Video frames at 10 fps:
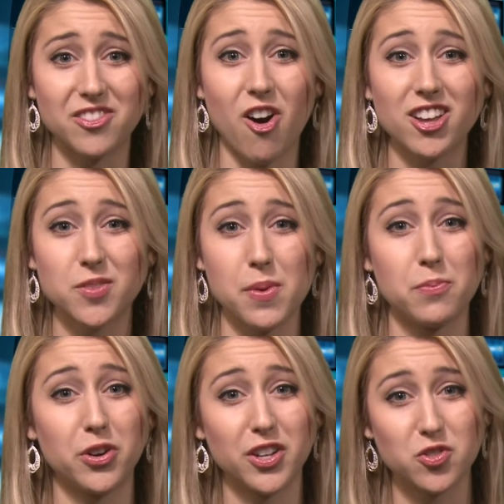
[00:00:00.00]
also be
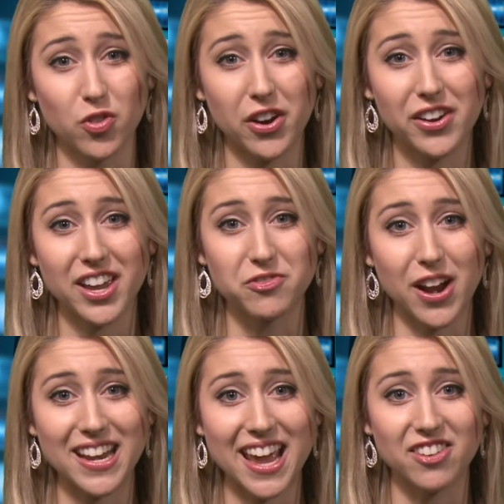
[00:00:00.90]
pretty dreary and
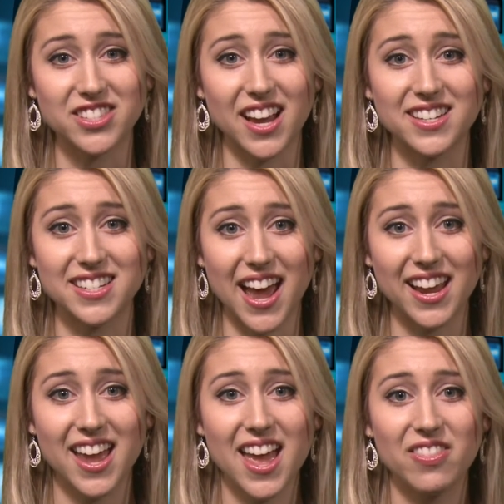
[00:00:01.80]
rainy outside
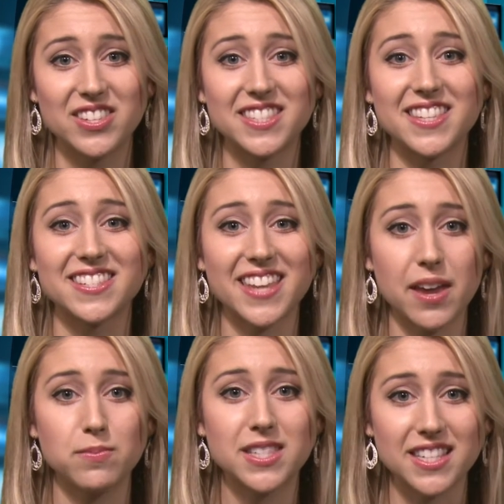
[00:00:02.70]
today. This is the
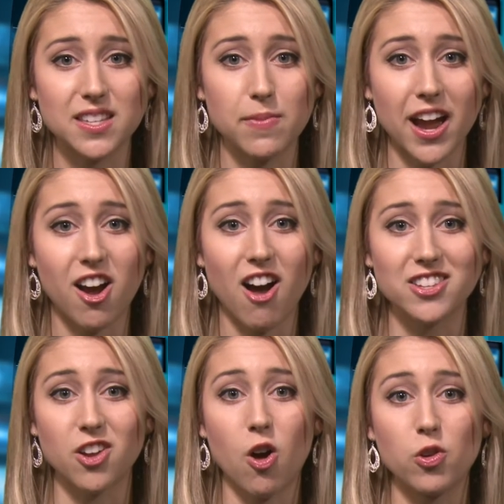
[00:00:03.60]
same system that
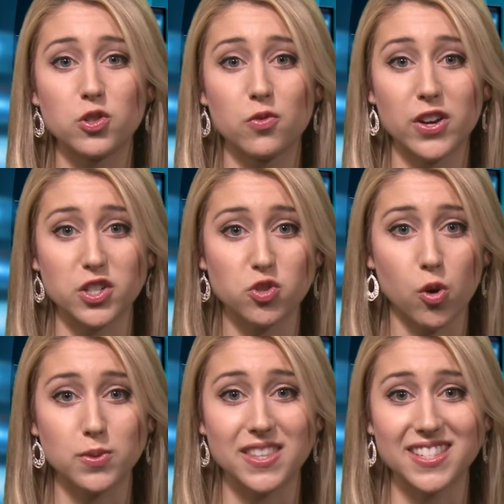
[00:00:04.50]
caused all those severe
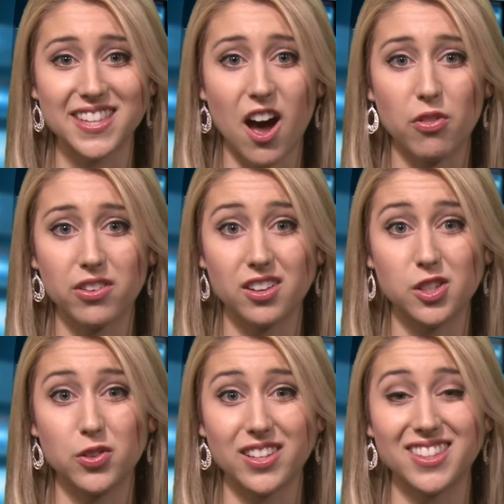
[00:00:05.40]
storms in the south,
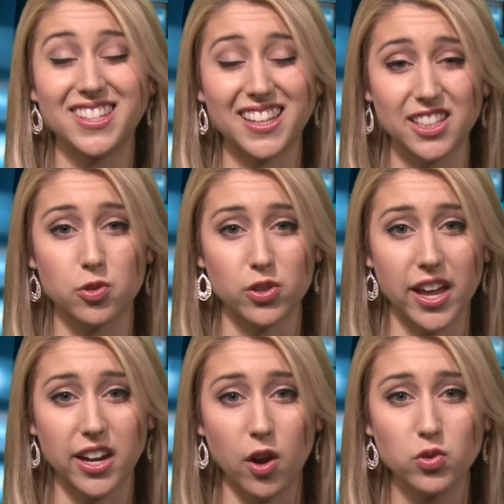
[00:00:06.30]
including the deadly
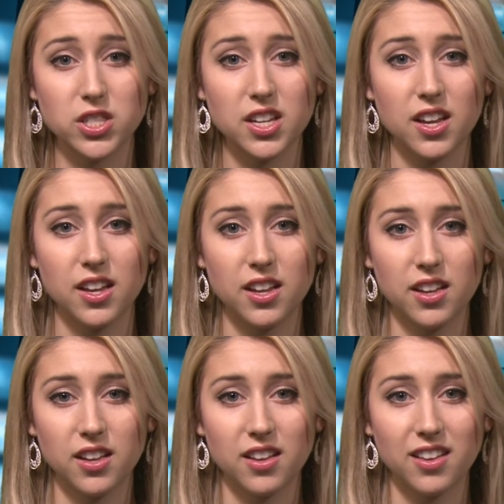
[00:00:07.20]
tornadoes.
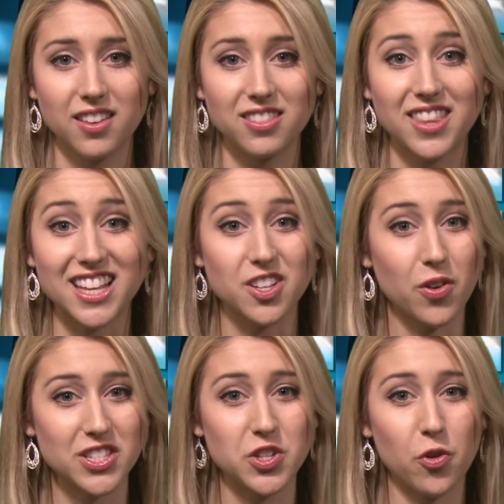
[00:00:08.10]
That's
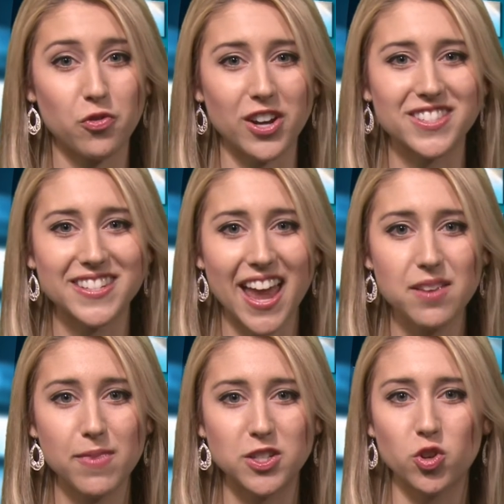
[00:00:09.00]
going to do it for us today.
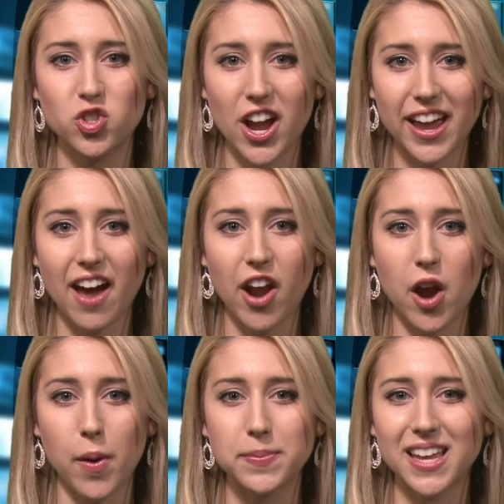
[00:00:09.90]
Make sure to check out our
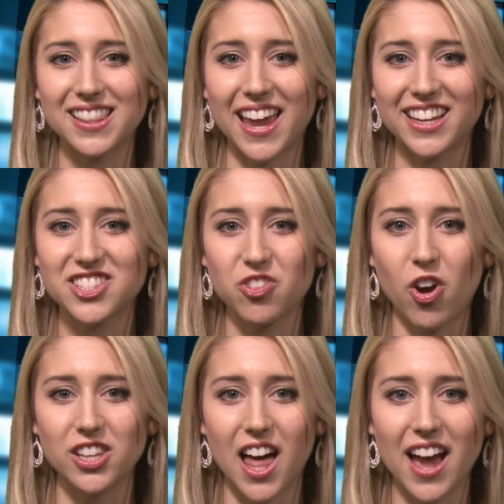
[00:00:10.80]
website, Lancaster
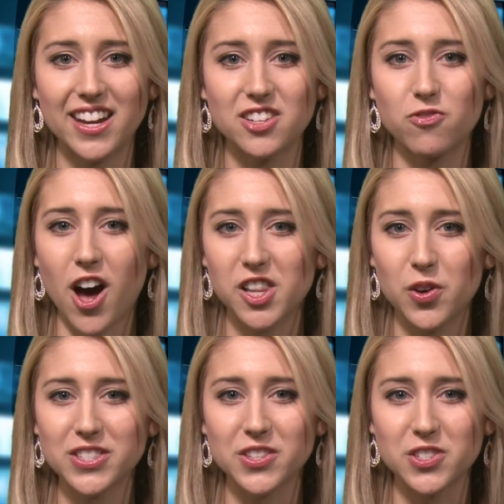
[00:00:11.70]
Online, and to follow
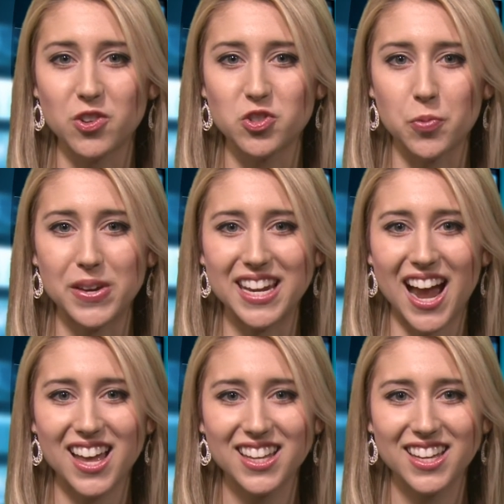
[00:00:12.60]
us on social
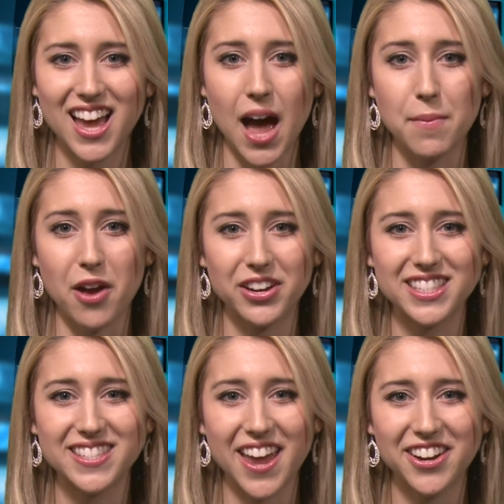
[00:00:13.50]
media. I'm Irene
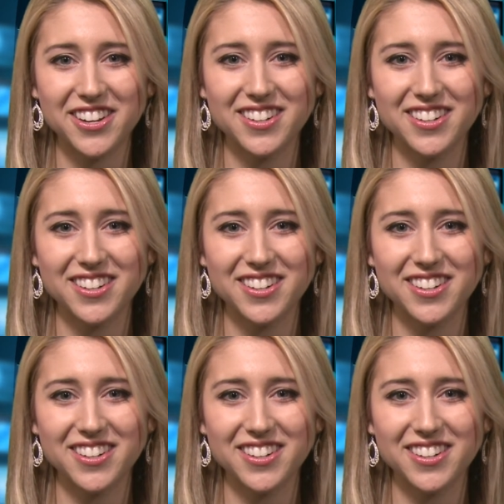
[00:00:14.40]
Snyder.